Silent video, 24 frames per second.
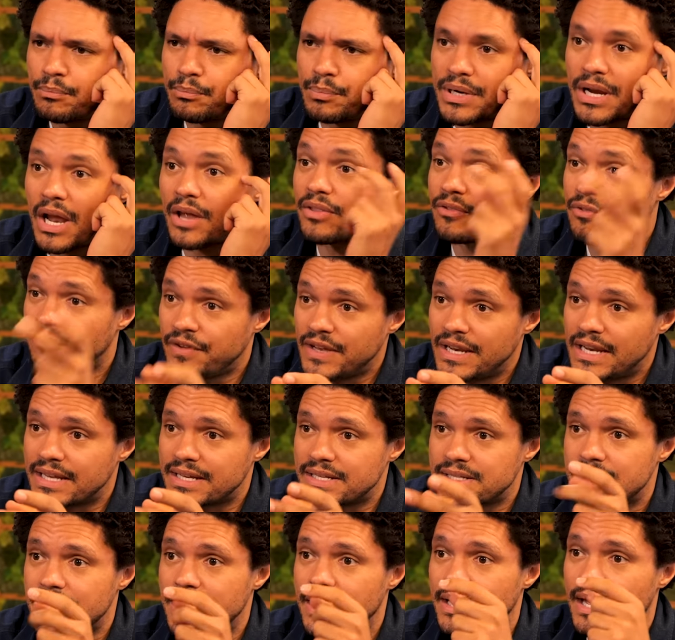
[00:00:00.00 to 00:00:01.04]
But now the feeling
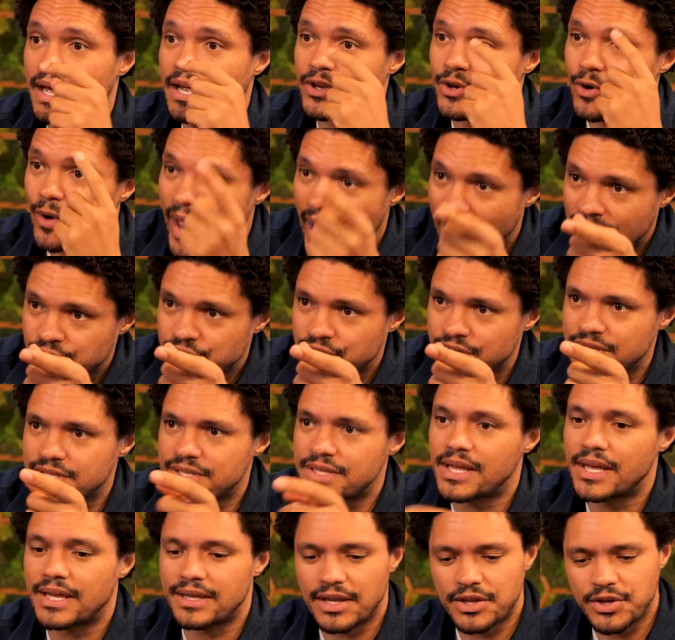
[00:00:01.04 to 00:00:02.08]
is there and your action is
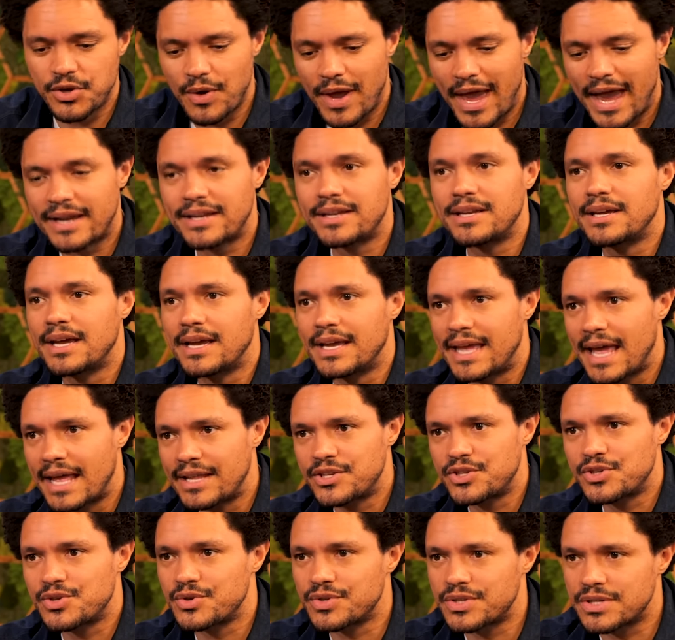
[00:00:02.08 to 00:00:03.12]
there and then you're acting
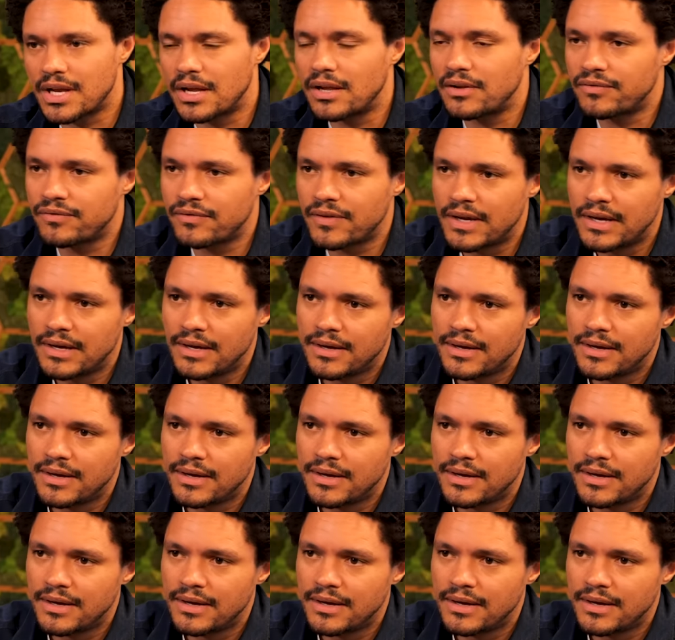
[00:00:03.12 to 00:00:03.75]
against yourself.